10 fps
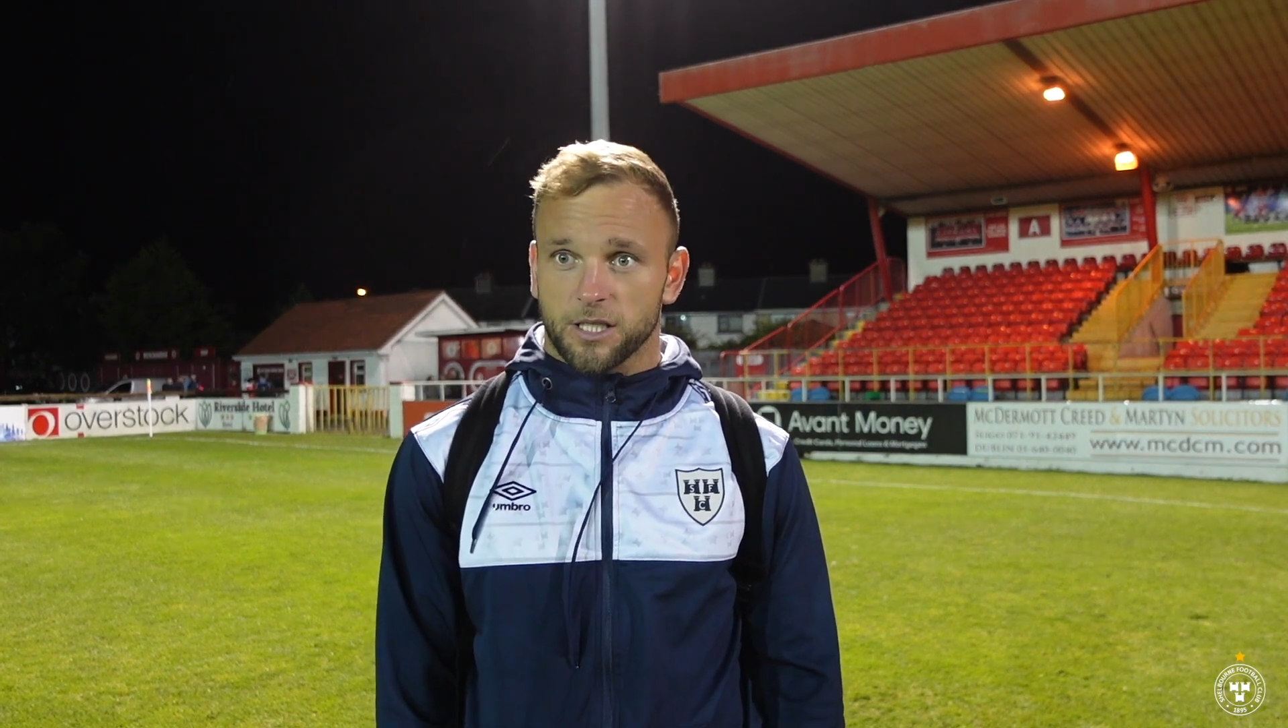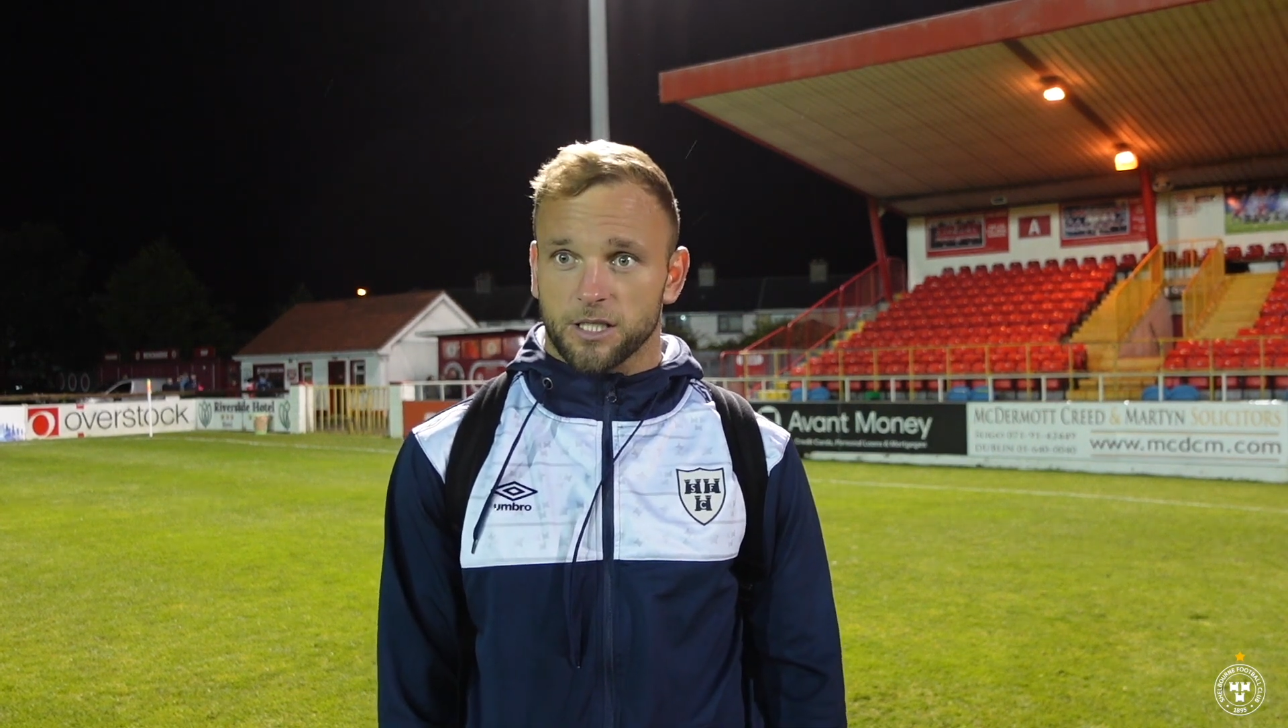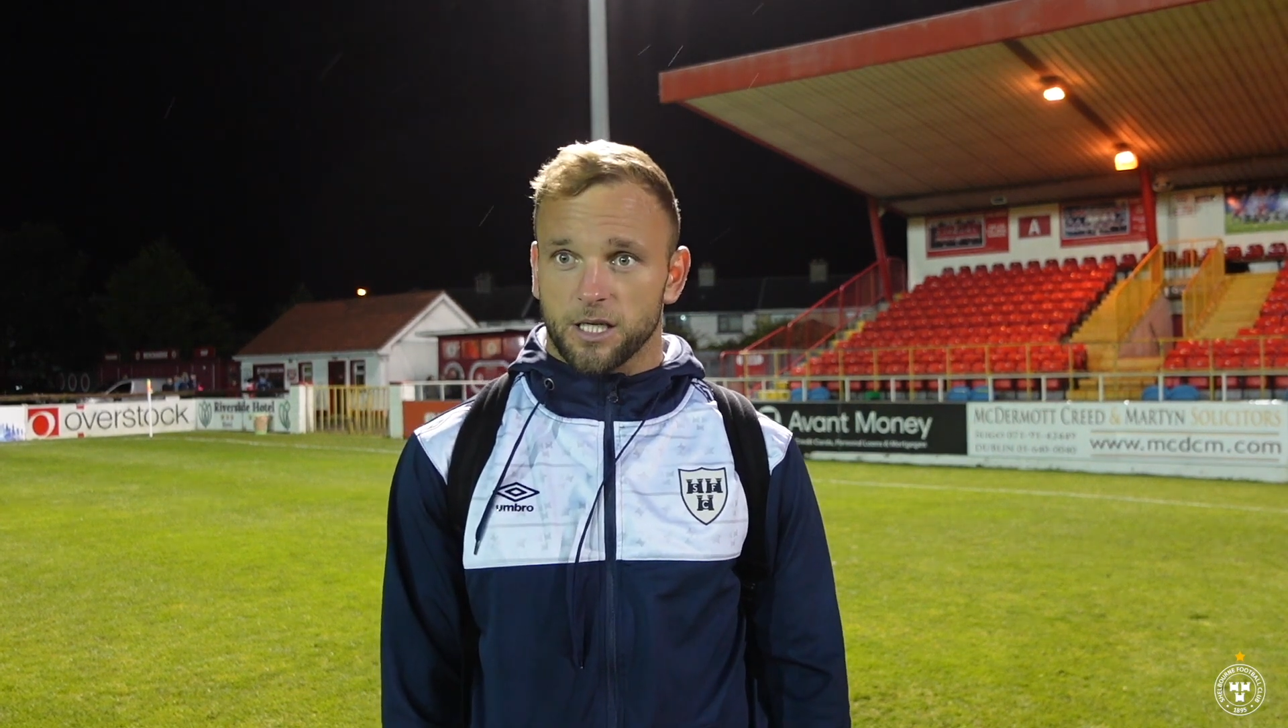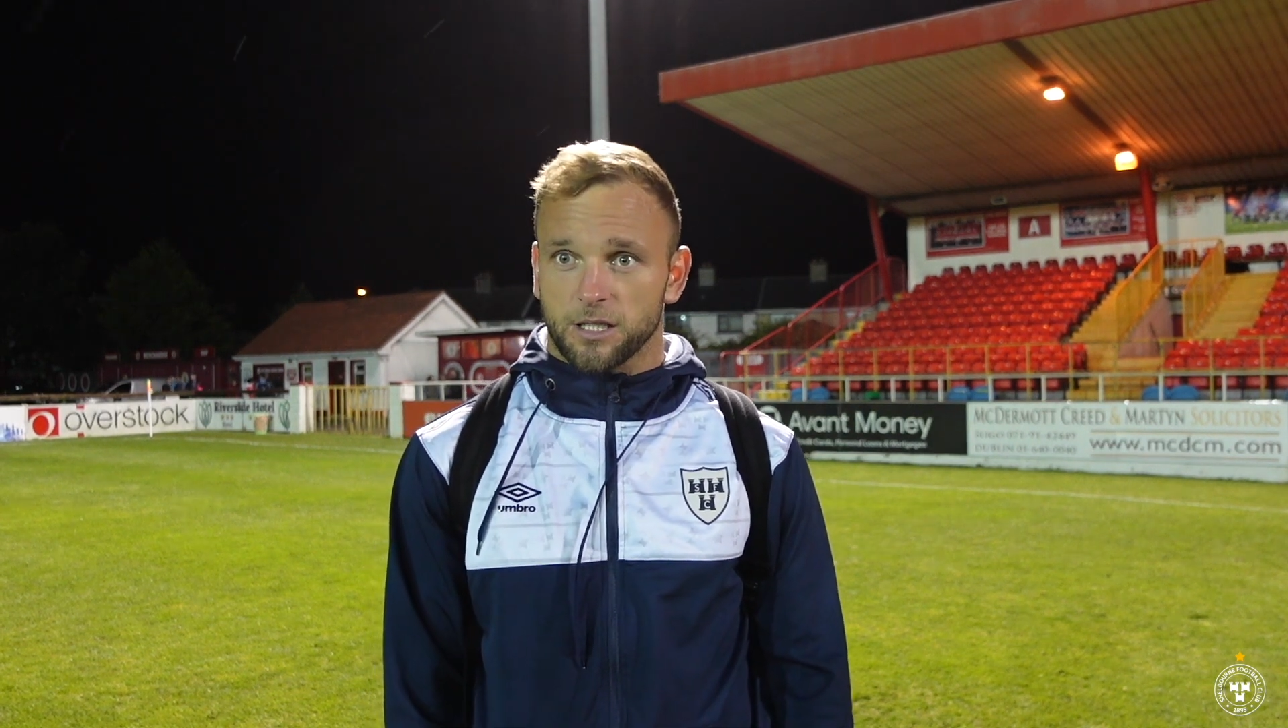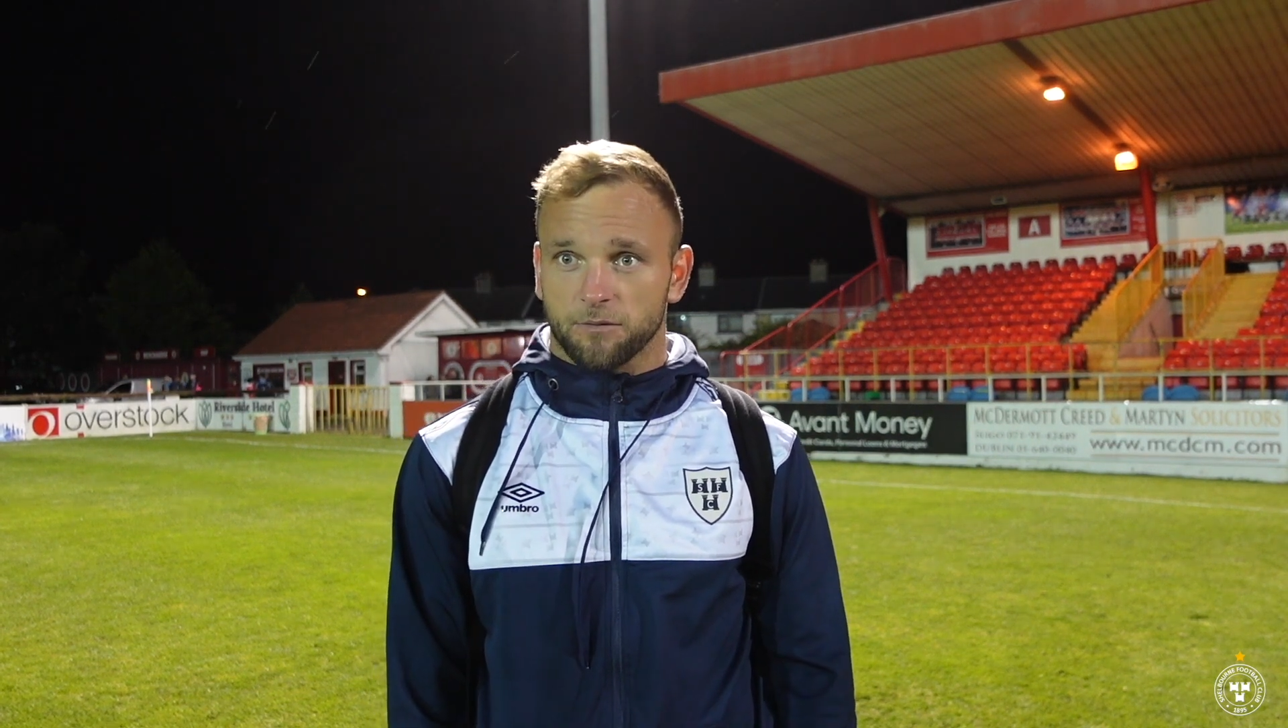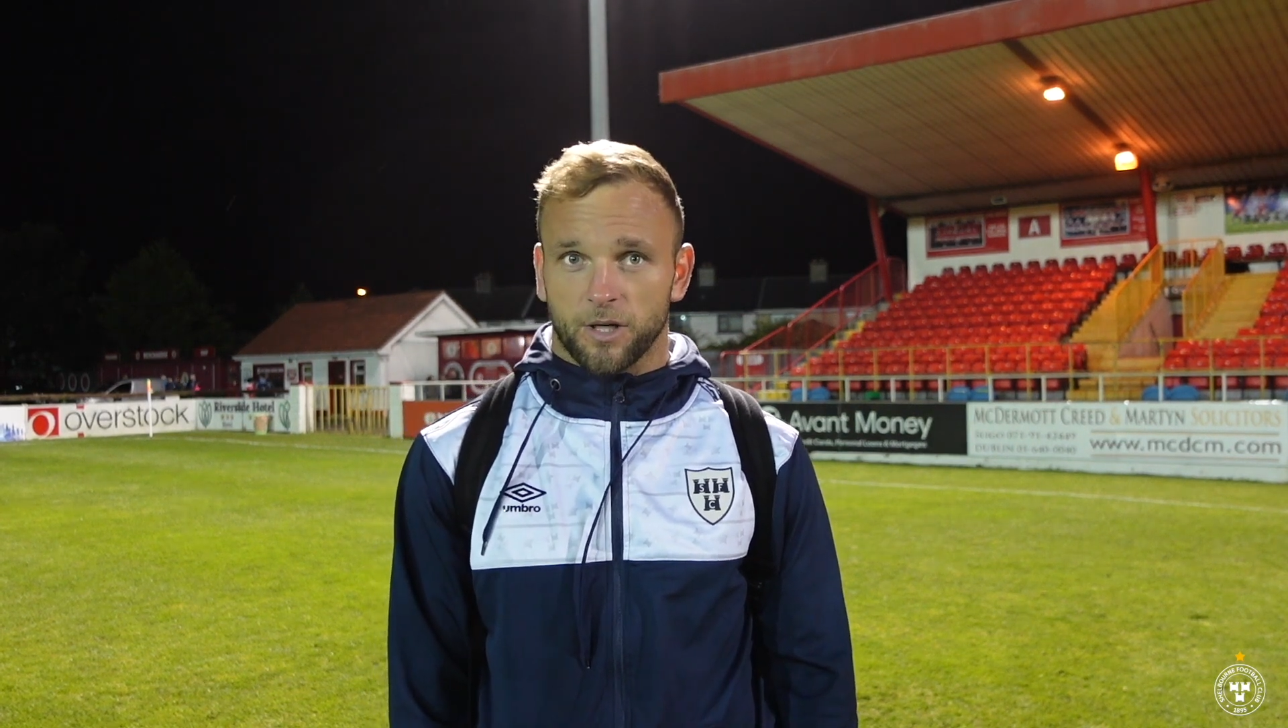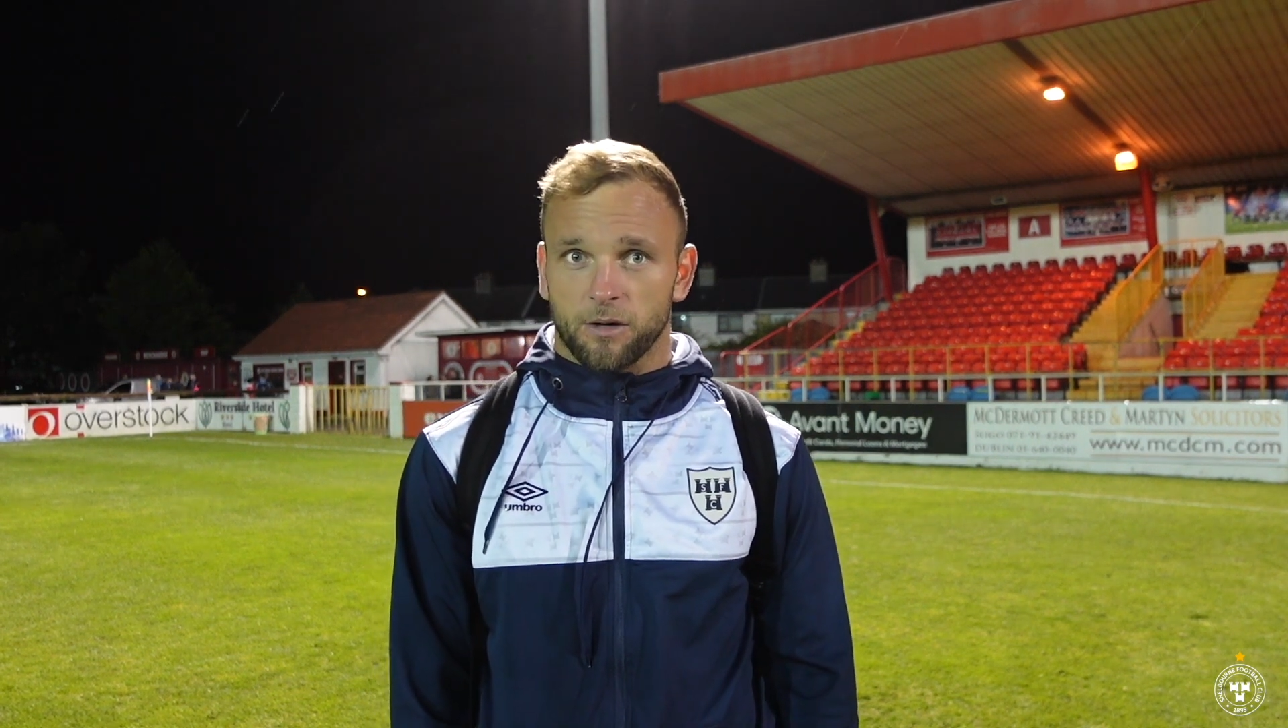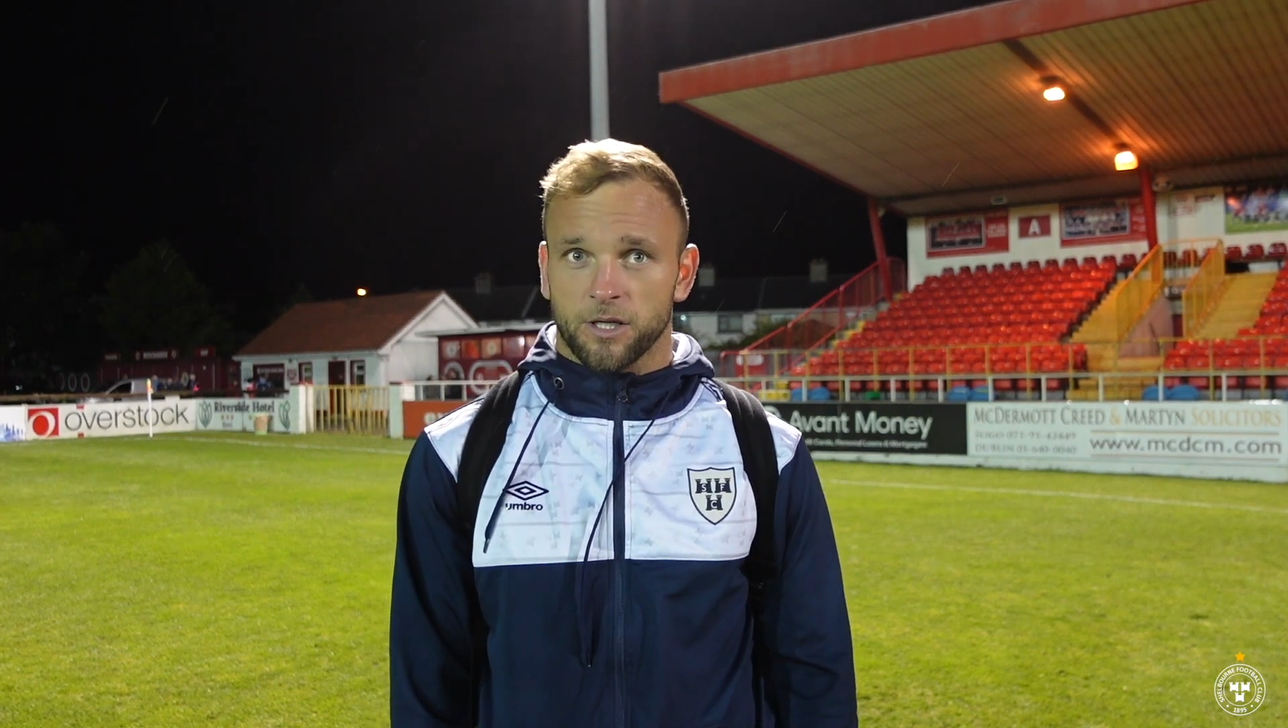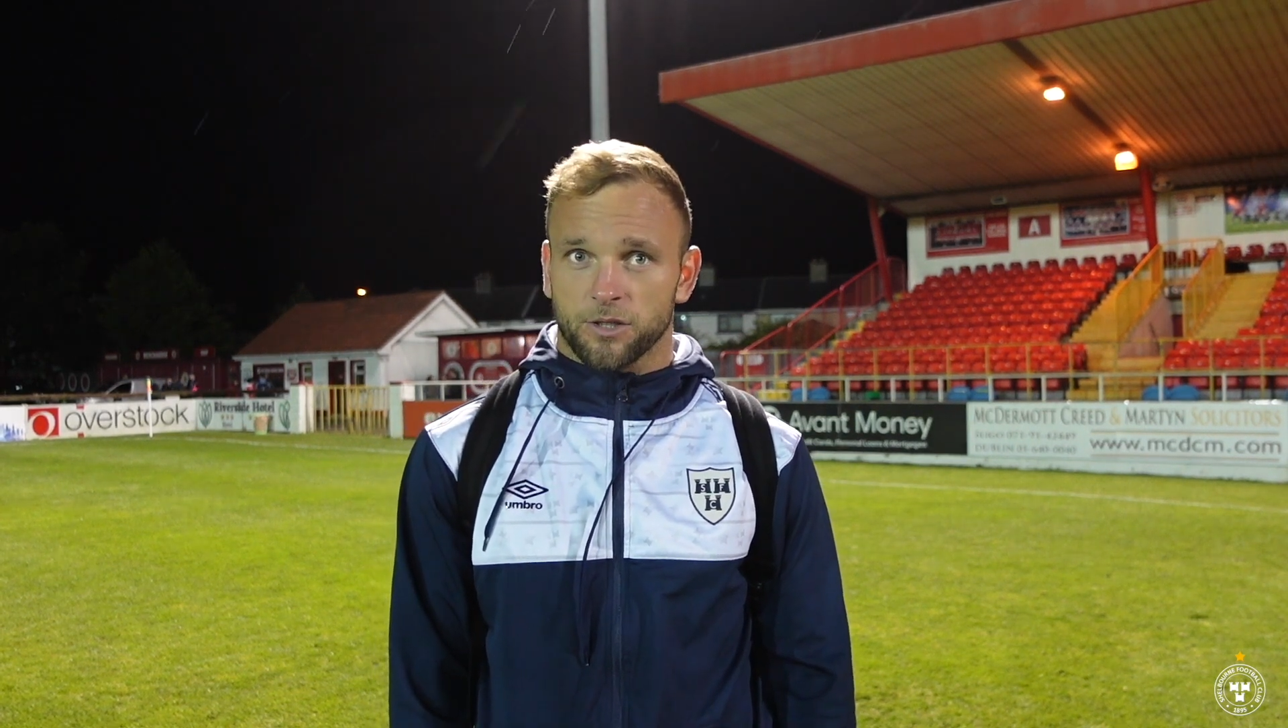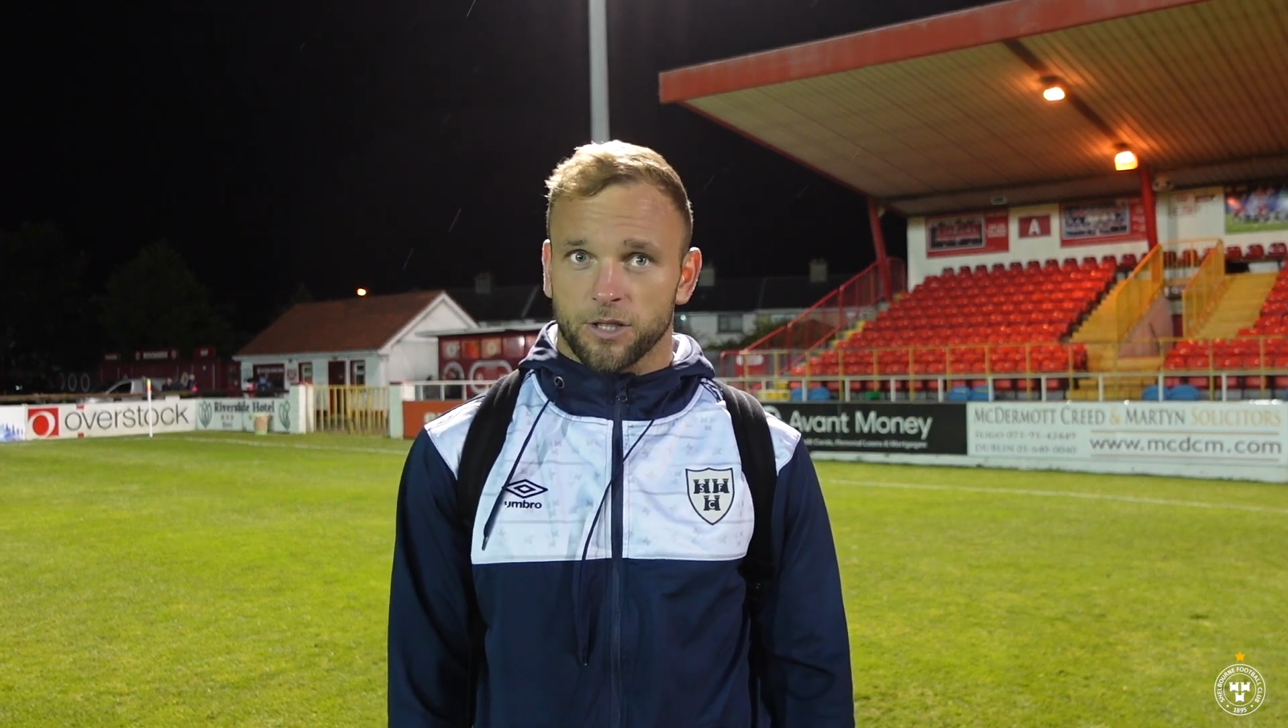of the season
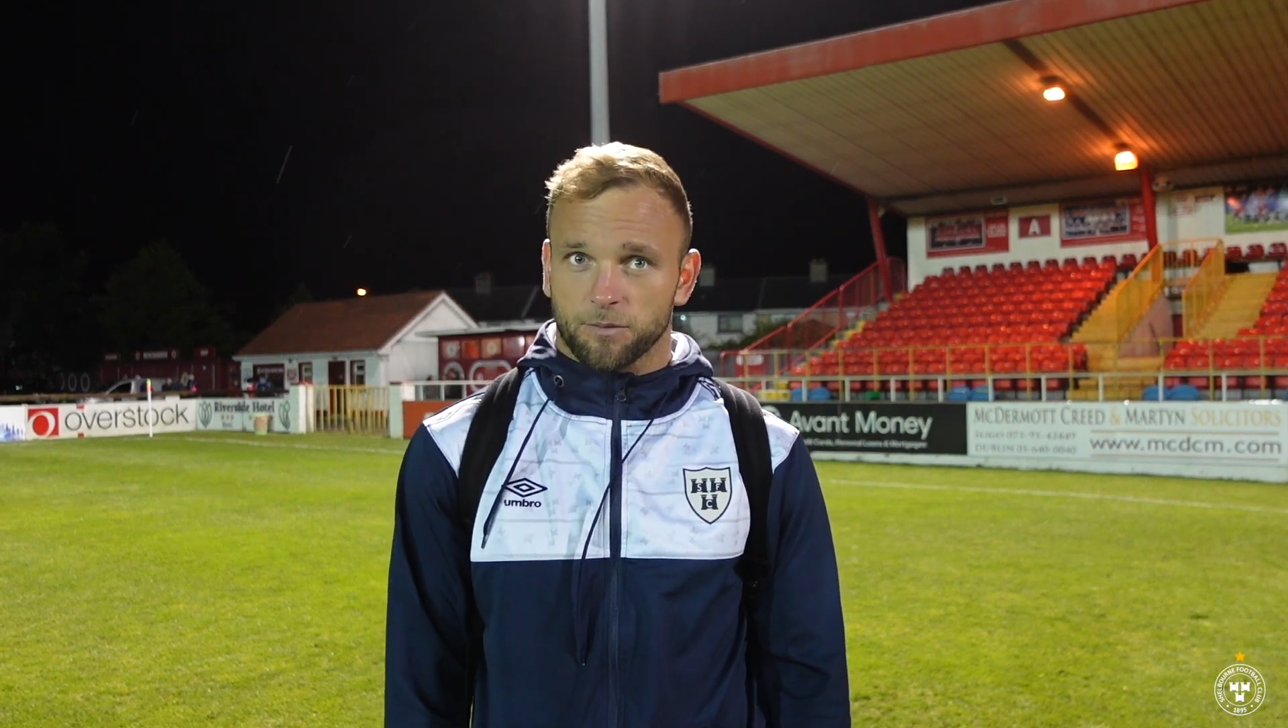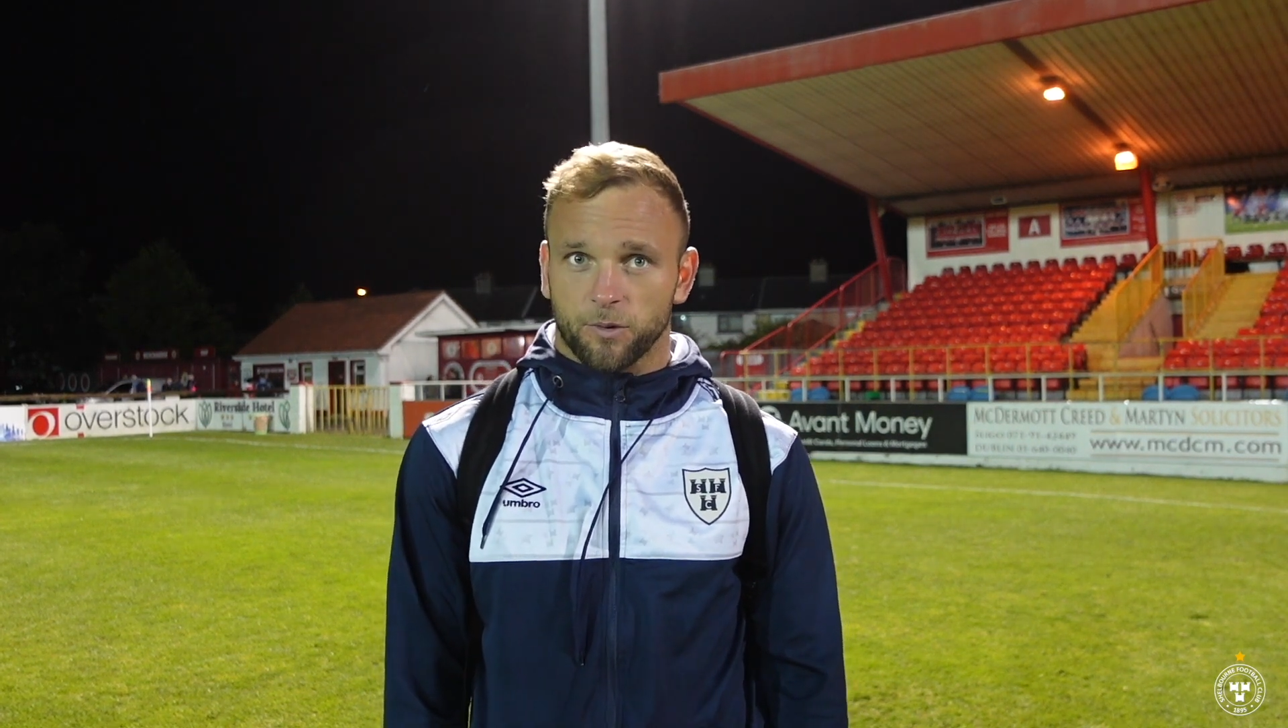without injuries,